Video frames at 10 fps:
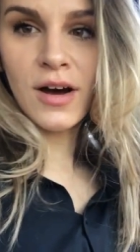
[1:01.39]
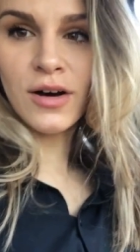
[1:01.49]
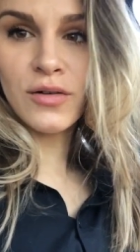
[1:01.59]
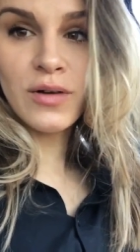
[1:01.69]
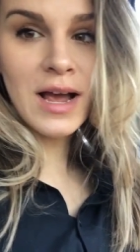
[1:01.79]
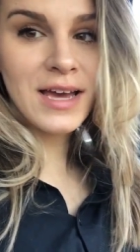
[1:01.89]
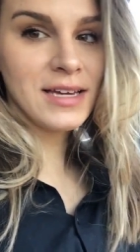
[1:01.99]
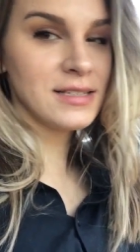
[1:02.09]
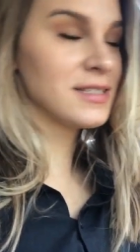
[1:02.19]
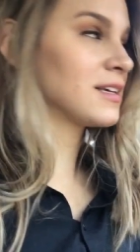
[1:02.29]
All
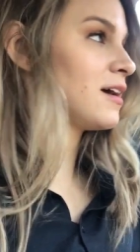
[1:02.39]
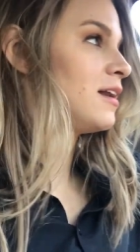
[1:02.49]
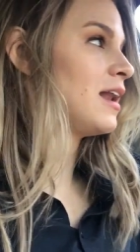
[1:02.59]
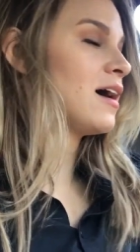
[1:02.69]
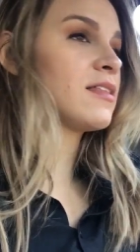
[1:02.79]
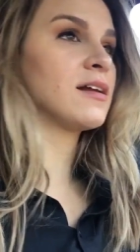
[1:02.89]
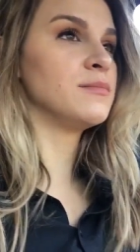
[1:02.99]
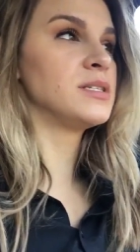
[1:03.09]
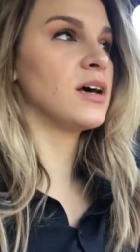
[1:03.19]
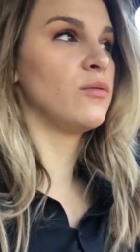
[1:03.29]
right, now that
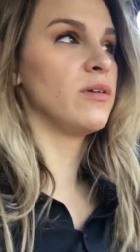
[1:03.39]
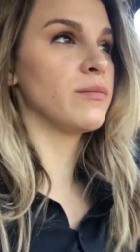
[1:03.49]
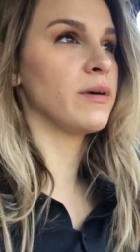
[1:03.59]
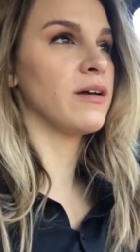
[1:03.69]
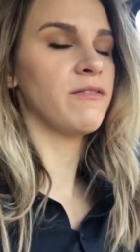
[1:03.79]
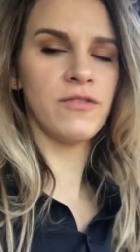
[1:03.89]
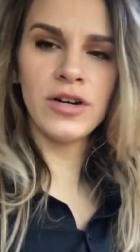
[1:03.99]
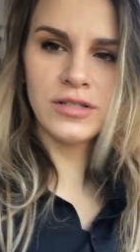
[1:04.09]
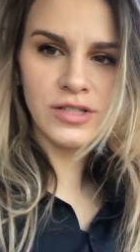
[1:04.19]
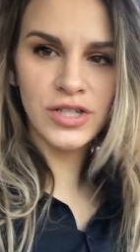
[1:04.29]
I'm done with my
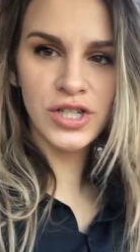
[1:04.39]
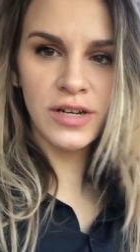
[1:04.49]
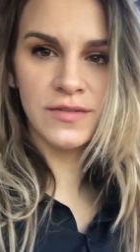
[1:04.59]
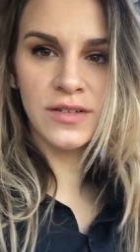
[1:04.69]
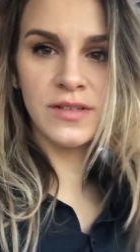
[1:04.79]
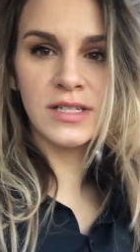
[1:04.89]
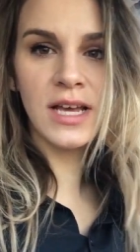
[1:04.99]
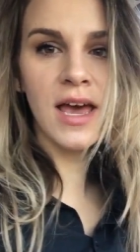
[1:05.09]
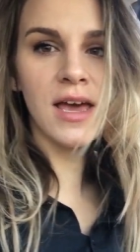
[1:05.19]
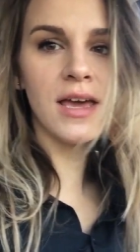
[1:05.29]
first shift of the
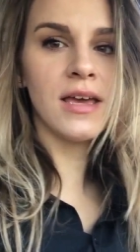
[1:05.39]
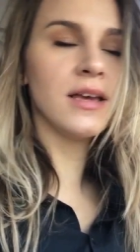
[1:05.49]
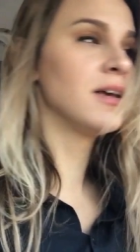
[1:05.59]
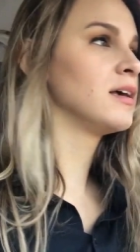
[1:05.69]
day,